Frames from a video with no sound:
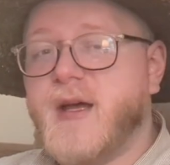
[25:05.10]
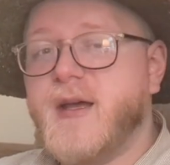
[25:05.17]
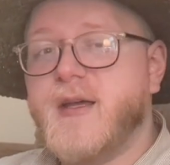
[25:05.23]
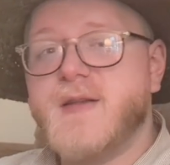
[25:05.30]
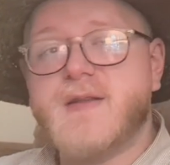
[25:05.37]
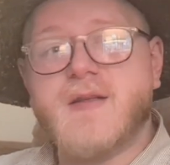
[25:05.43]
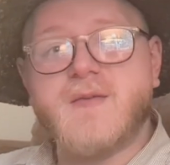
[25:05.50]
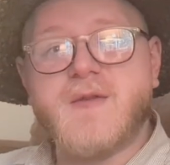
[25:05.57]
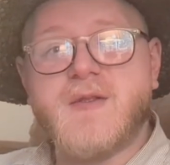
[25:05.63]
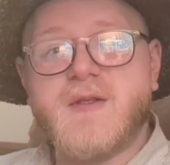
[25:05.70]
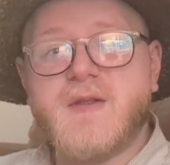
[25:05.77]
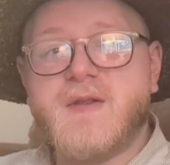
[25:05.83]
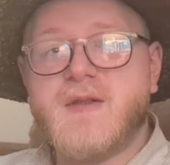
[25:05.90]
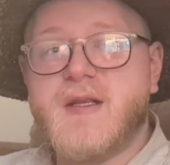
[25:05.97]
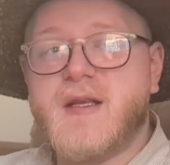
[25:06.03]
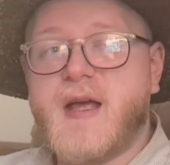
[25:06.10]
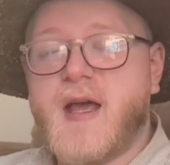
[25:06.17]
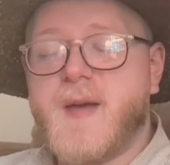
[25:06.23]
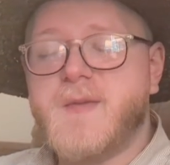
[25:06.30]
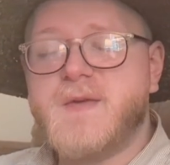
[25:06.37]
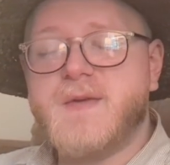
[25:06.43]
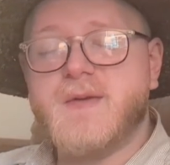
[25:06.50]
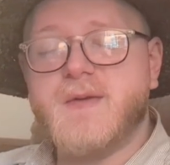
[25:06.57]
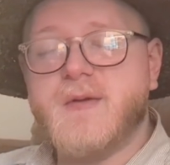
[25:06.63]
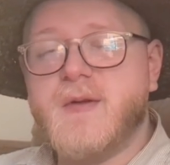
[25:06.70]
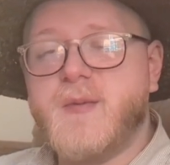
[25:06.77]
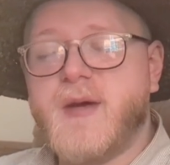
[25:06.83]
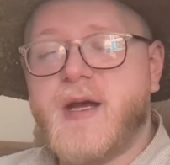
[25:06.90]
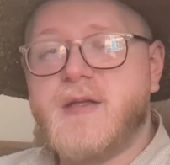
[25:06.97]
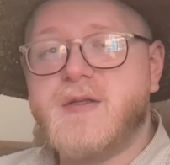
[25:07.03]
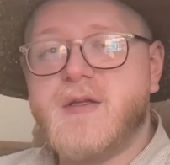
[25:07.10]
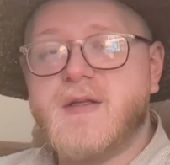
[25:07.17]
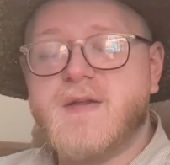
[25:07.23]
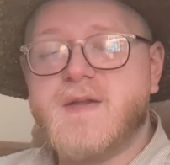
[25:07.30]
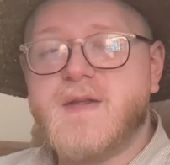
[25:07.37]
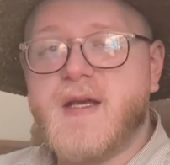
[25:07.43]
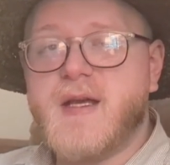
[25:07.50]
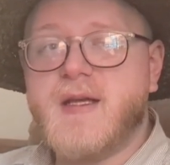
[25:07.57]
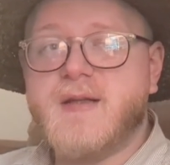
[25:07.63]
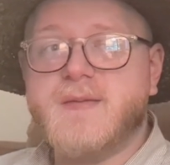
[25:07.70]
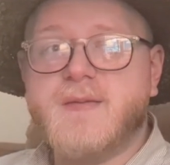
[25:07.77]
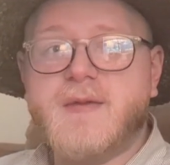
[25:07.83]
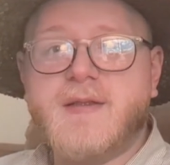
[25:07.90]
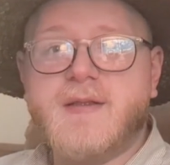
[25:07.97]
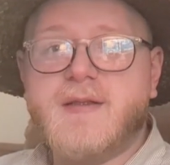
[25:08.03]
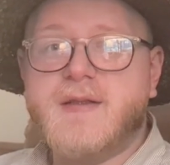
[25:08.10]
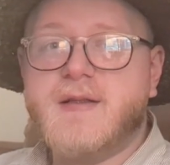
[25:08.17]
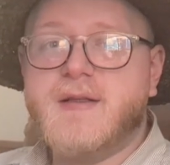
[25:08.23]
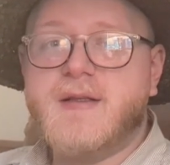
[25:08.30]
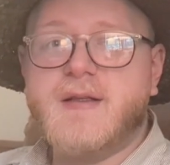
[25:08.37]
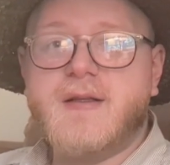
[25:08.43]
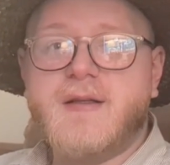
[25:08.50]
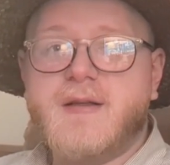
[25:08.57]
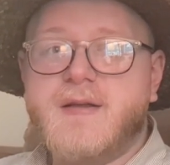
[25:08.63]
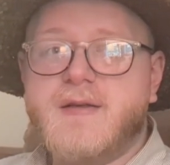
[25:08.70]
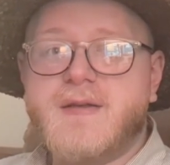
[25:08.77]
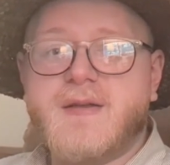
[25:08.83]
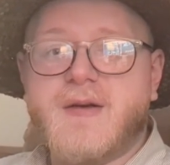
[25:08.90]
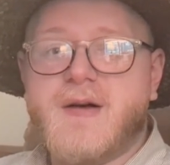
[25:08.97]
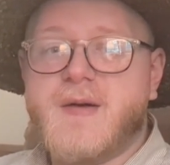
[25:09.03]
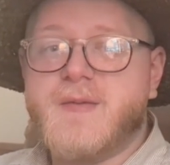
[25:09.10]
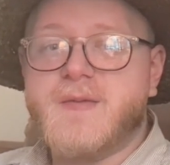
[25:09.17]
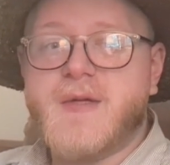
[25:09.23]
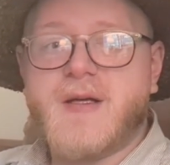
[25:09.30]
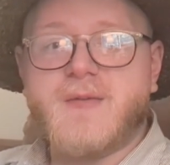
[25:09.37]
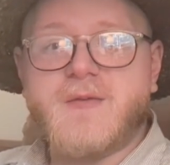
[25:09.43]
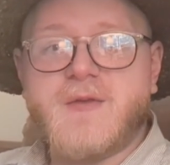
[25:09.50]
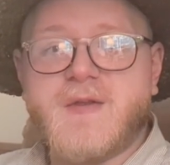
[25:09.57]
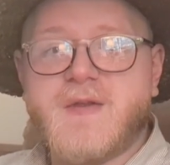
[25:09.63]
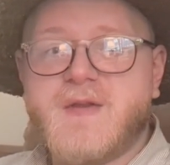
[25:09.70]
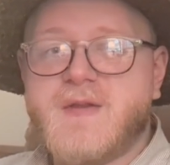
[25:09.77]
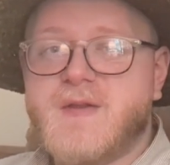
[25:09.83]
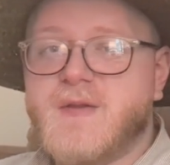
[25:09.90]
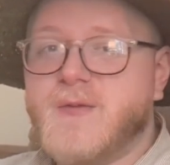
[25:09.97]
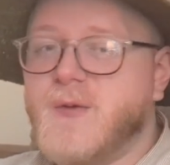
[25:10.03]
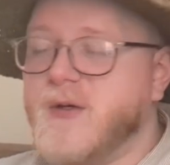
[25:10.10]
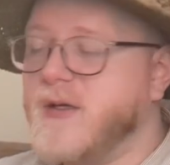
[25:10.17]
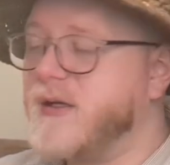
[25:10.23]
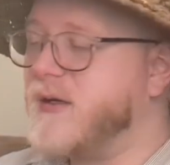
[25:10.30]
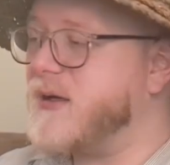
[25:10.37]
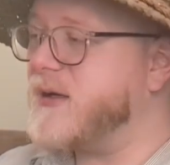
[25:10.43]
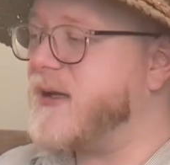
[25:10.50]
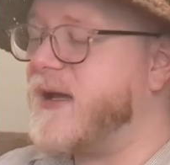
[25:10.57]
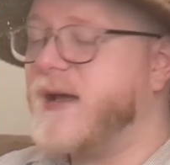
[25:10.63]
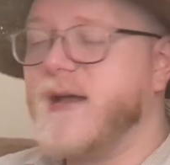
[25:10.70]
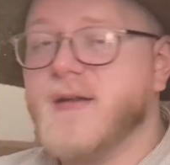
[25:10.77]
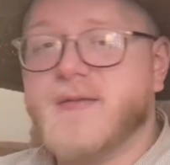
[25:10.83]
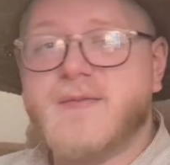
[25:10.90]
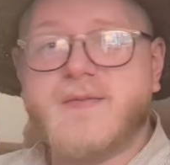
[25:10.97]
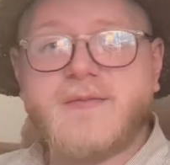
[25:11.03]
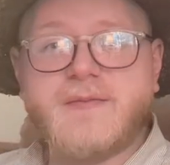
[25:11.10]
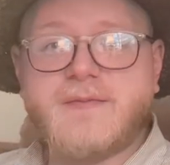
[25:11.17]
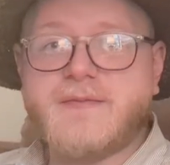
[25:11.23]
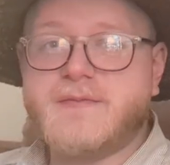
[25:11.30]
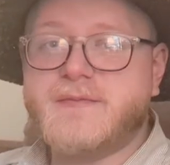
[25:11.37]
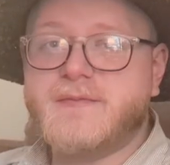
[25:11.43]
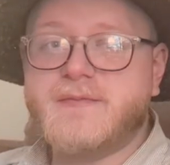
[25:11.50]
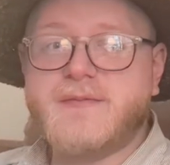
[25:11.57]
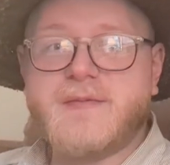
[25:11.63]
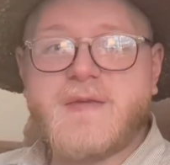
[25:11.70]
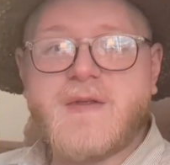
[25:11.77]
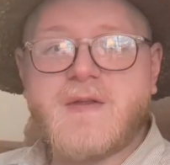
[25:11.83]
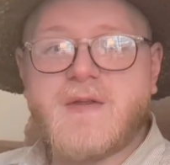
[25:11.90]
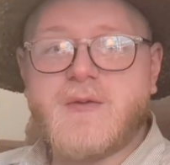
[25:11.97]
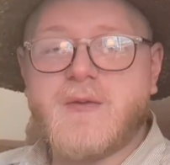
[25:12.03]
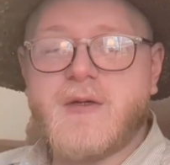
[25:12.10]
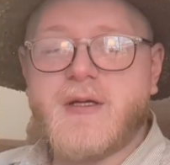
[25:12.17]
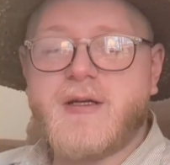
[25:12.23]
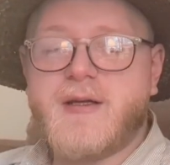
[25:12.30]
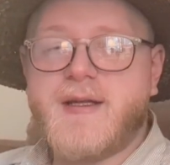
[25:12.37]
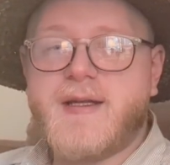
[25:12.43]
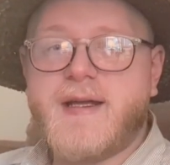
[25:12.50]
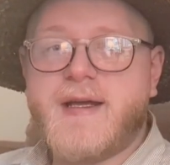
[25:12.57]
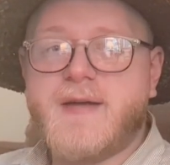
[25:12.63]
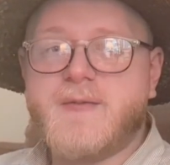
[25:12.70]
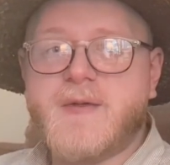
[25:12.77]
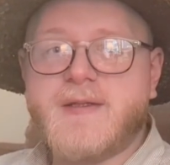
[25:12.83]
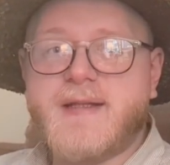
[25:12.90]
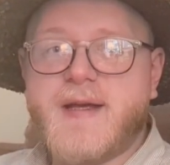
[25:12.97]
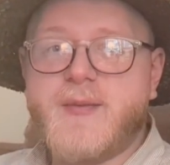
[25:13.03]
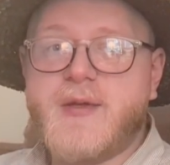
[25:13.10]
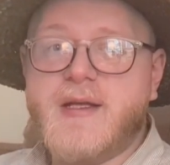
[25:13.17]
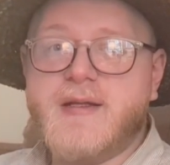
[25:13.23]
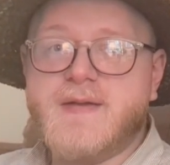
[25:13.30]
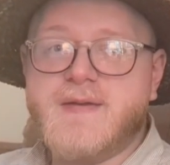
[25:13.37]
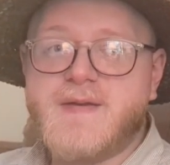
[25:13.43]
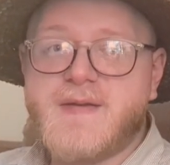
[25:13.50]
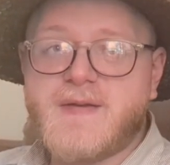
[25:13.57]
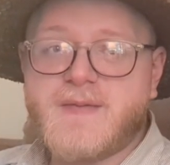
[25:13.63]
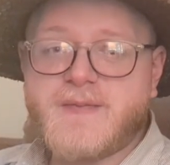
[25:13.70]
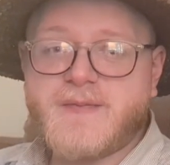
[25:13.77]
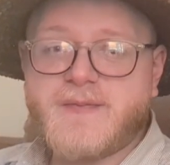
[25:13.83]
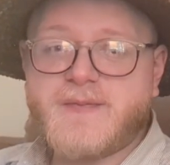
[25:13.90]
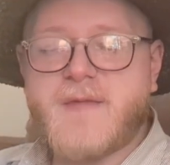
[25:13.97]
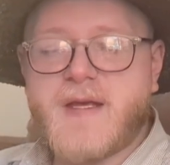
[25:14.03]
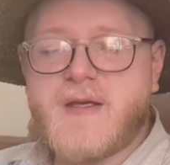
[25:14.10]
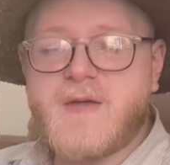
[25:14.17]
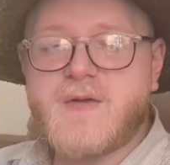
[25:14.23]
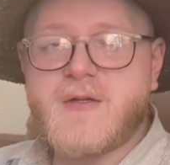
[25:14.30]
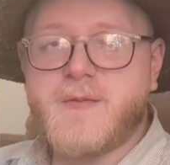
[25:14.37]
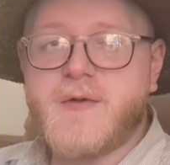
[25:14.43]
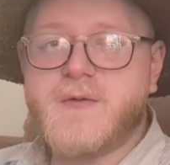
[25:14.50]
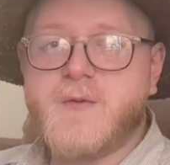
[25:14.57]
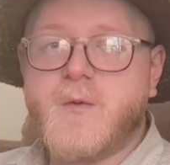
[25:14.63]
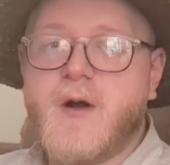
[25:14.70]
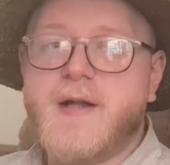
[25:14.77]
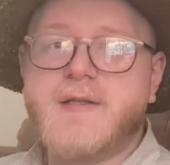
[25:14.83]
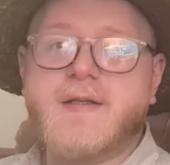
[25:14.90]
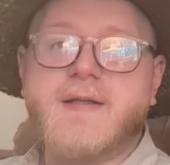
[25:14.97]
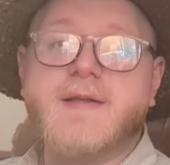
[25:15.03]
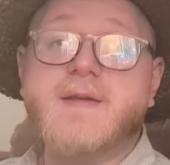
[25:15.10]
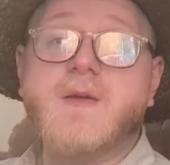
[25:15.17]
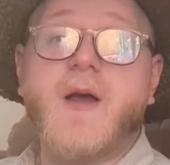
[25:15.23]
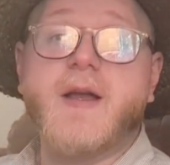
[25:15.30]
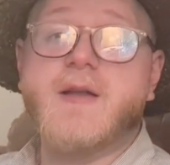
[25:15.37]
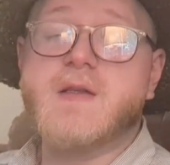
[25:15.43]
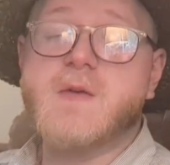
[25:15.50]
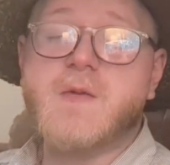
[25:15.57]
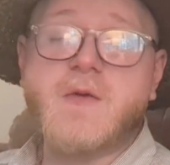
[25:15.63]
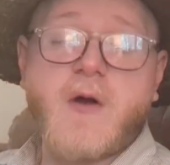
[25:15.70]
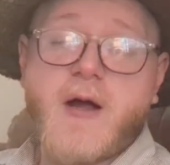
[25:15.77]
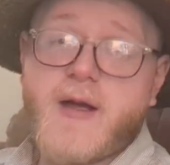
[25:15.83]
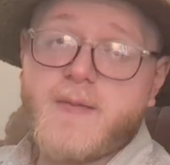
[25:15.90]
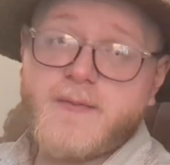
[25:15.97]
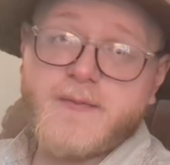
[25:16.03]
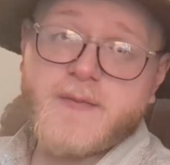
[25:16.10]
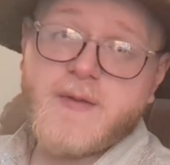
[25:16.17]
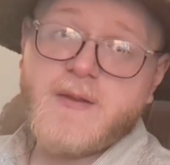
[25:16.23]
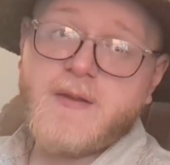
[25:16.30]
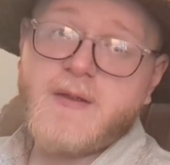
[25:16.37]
guys. I'm just absolutely batshit insane. So I'm just still working on that. Still working on that and what that means. Thank you so much for watching this. Like and subscribe.